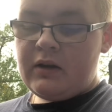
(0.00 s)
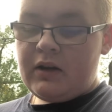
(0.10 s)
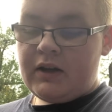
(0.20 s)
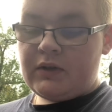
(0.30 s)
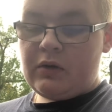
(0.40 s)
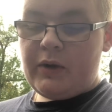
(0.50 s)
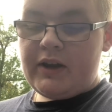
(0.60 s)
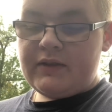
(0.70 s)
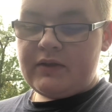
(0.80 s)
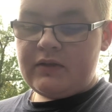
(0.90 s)
as
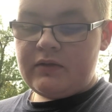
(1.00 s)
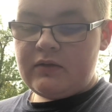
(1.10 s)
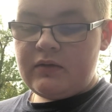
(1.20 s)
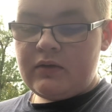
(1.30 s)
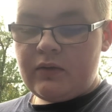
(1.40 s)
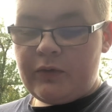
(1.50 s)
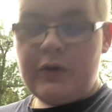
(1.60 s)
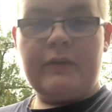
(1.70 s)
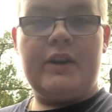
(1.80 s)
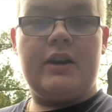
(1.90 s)
always, if you
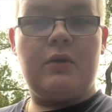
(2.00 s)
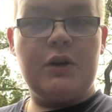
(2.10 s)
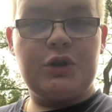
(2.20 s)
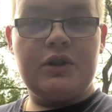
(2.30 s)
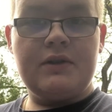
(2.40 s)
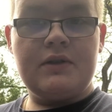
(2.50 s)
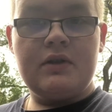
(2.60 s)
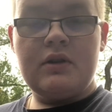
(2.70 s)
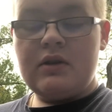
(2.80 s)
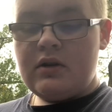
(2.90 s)
have any questions,
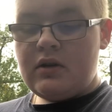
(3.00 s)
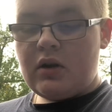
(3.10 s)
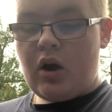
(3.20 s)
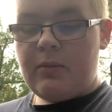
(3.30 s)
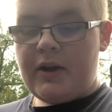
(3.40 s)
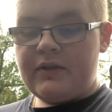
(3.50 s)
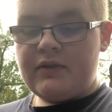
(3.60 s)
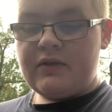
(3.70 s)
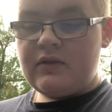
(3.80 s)
comments,